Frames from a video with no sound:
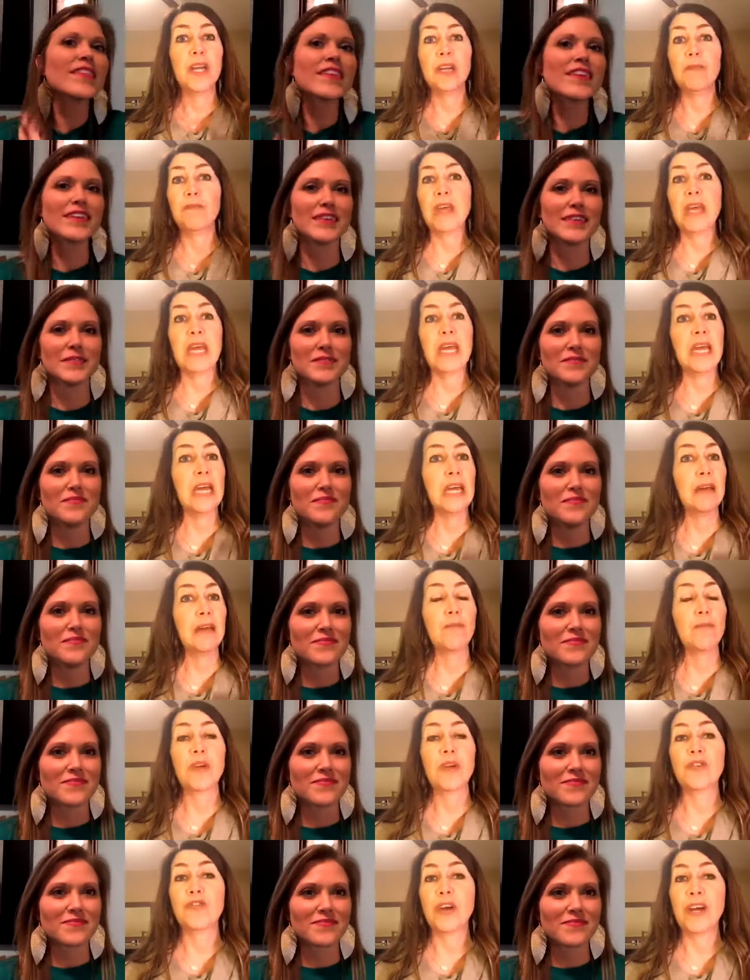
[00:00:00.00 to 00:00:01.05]
Speaker 1: he would
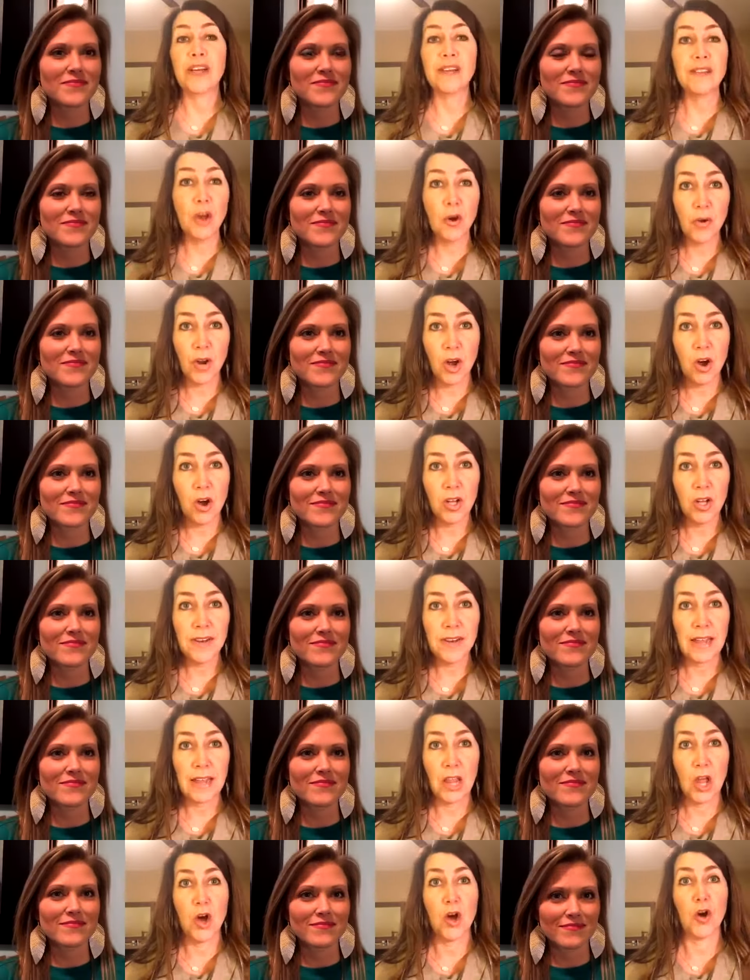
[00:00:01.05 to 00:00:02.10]
drink soda all day
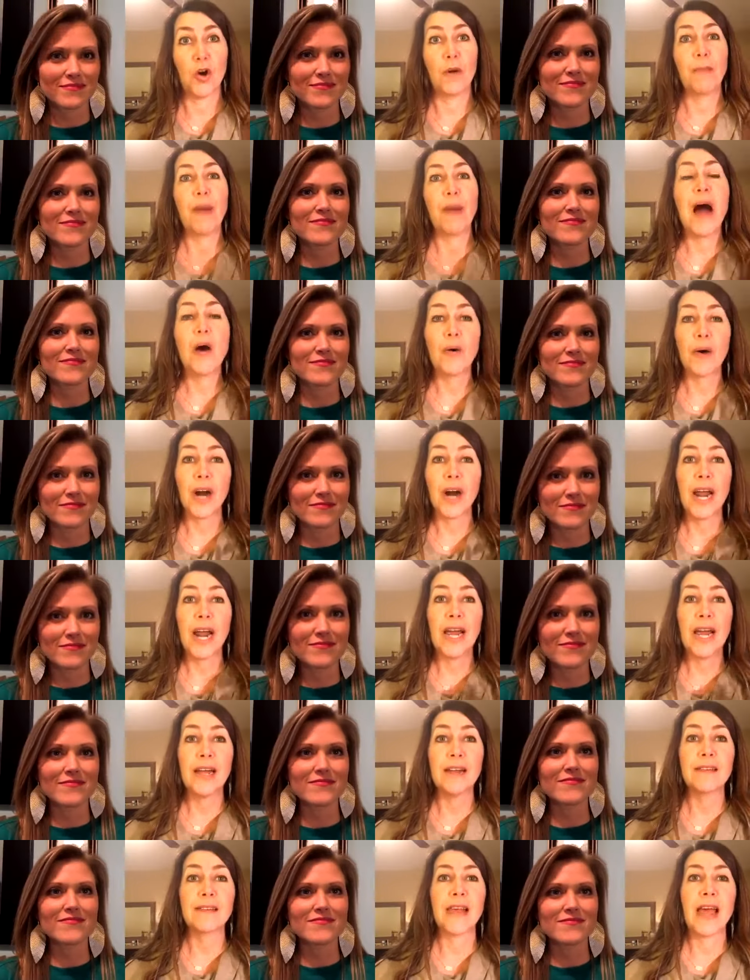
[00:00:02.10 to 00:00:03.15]
long, or
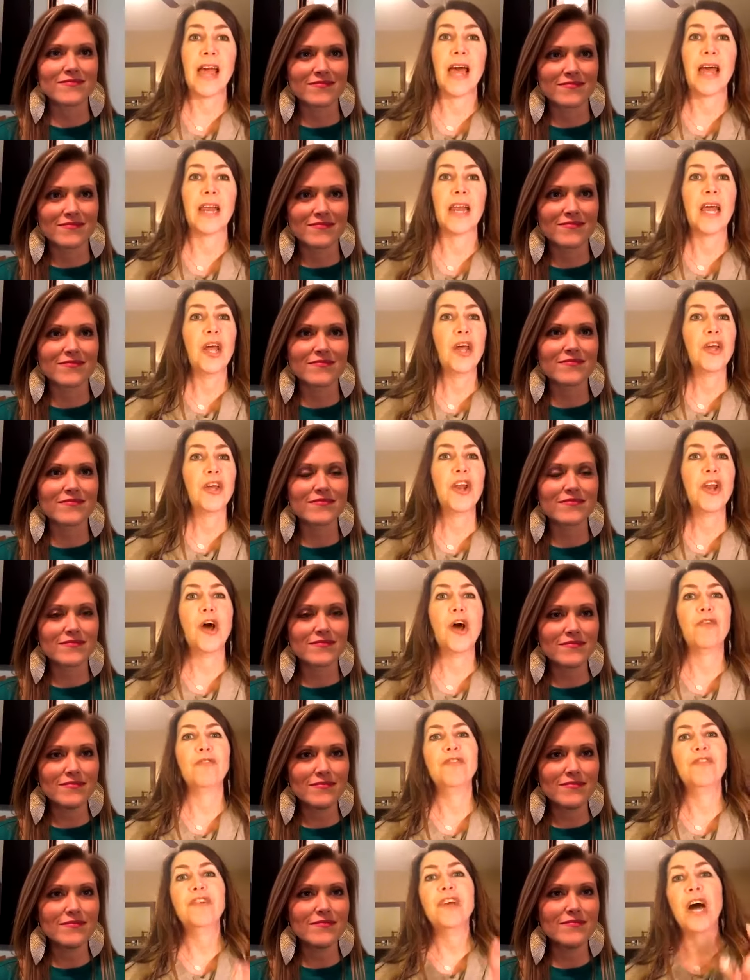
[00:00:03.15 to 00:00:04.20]
Powerades and, you know,
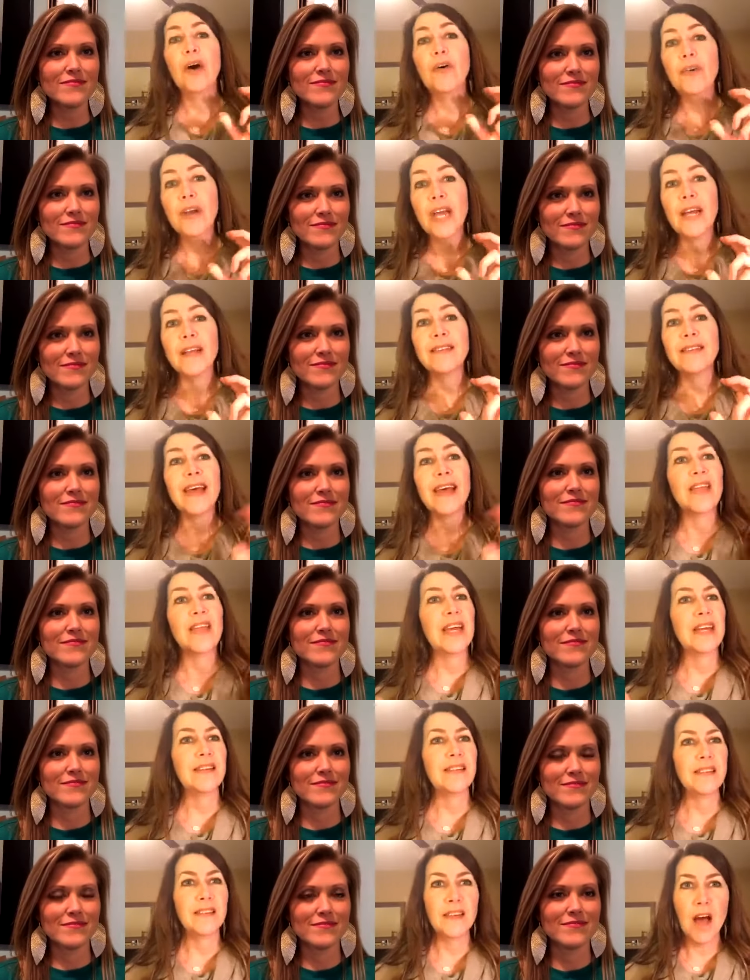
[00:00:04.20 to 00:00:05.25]
donuts, and they
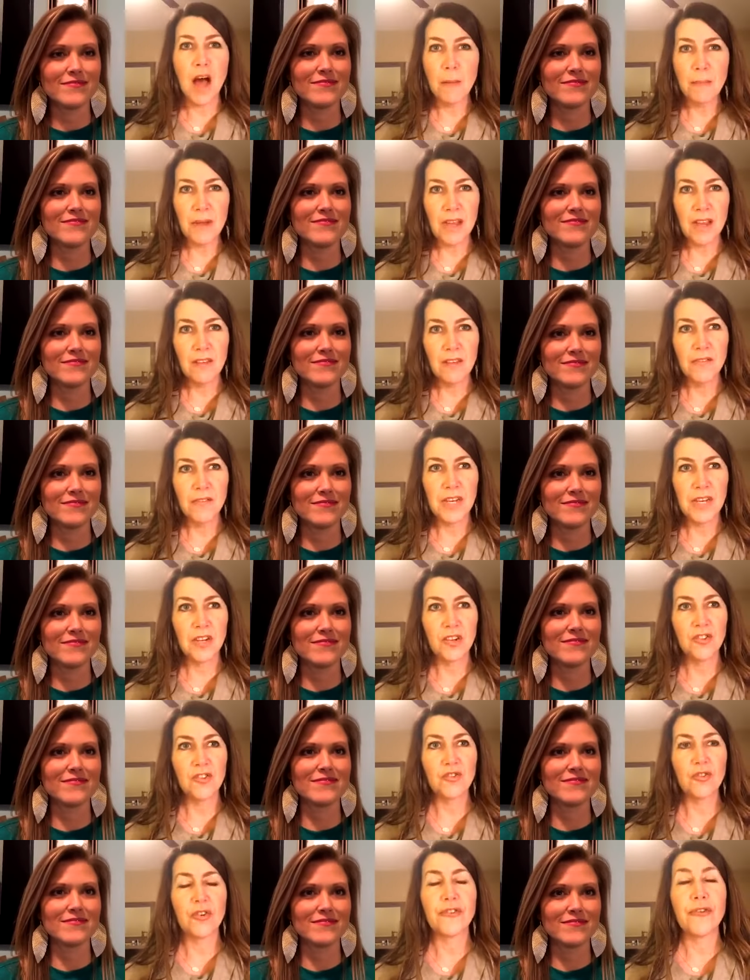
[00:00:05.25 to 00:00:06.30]
stop at convenience
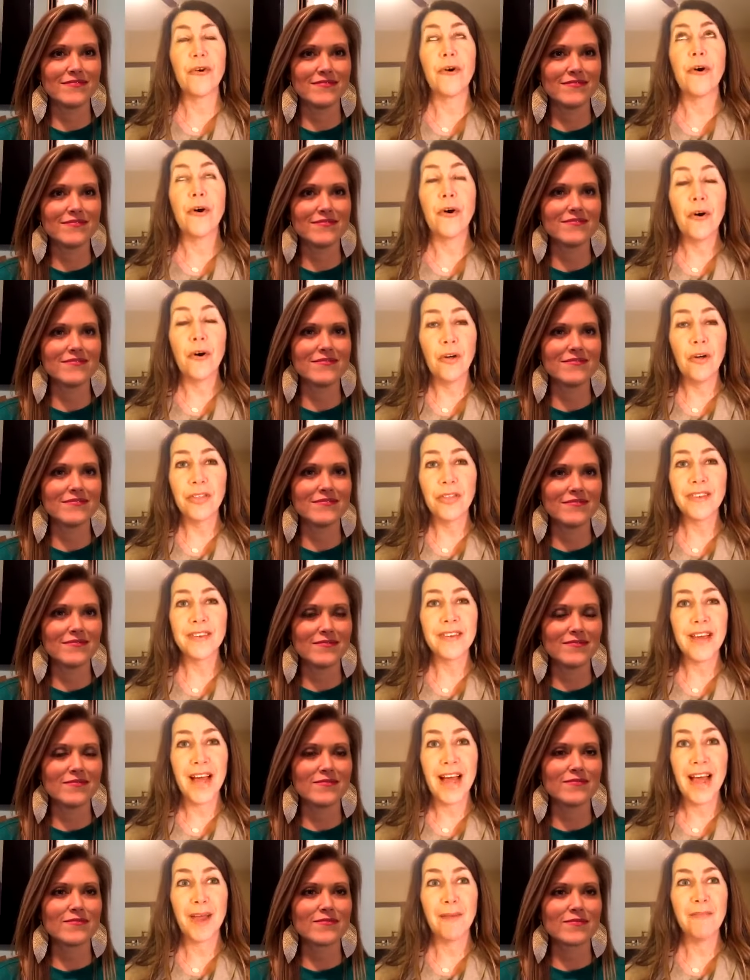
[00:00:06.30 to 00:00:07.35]
stores all the
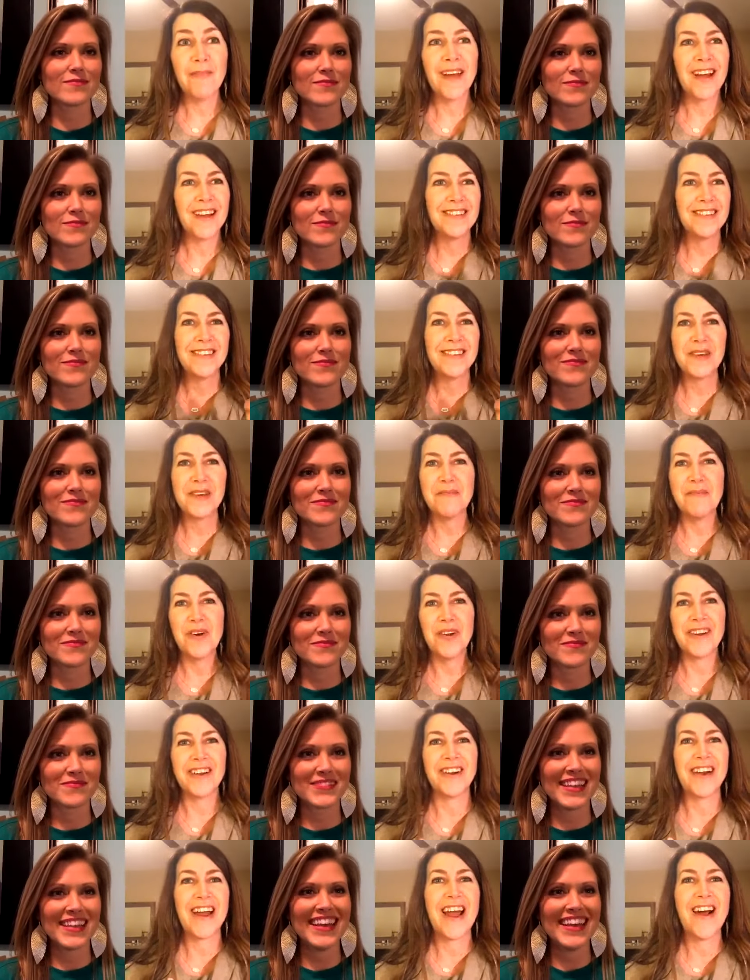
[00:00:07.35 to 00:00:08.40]
time. I see him on here
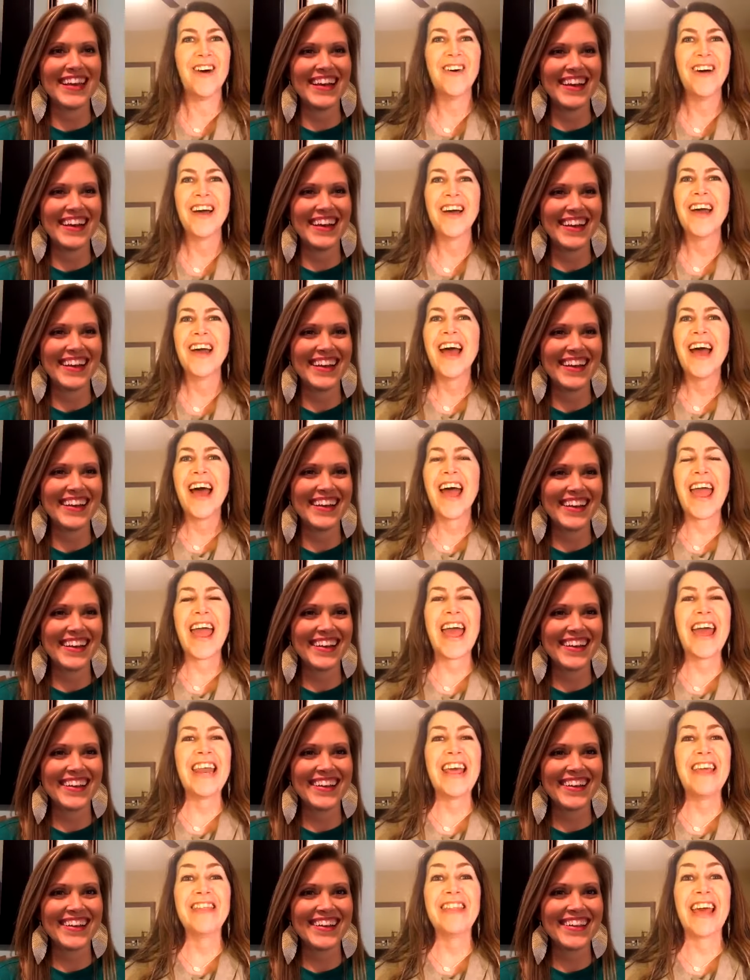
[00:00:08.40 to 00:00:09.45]
now, and
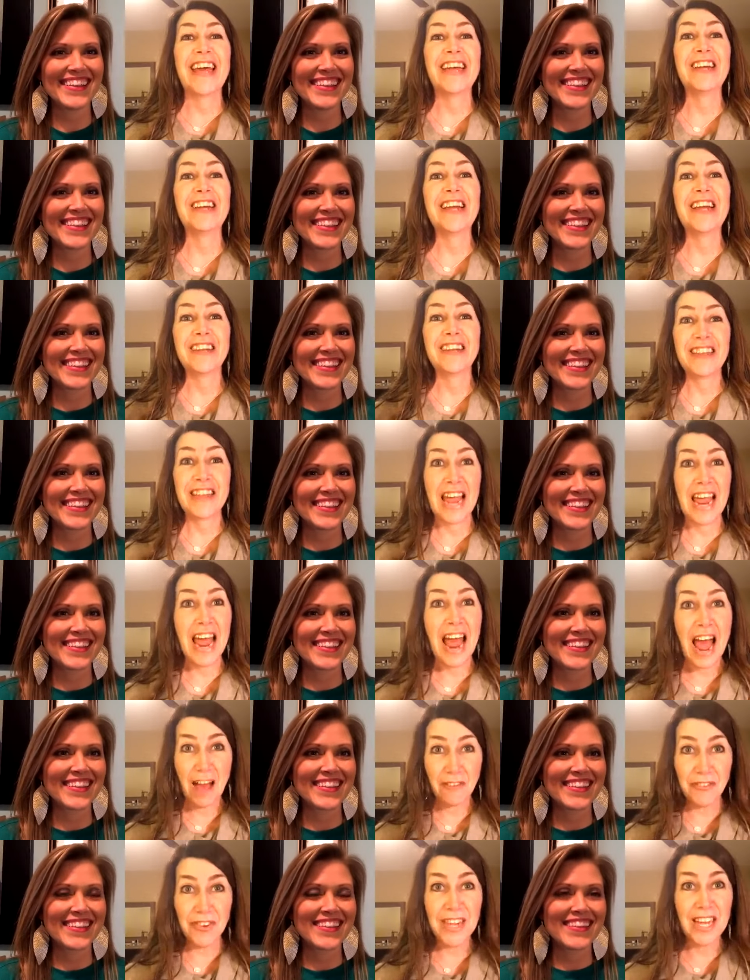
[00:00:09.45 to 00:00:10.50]
they they have
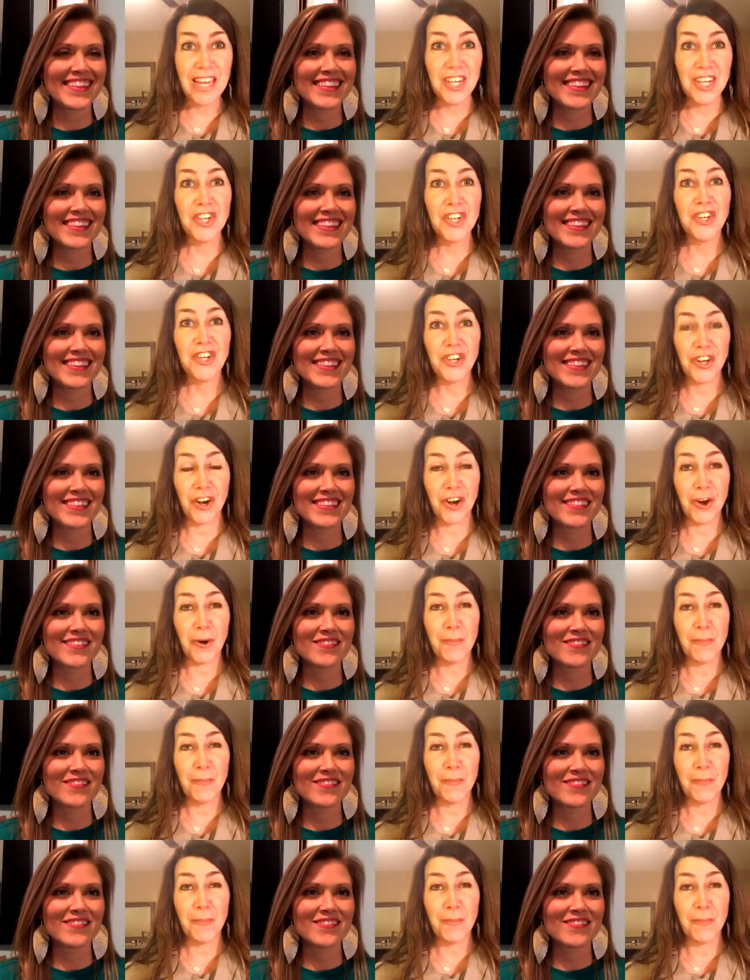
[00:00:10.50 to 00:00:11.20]
to get sugar.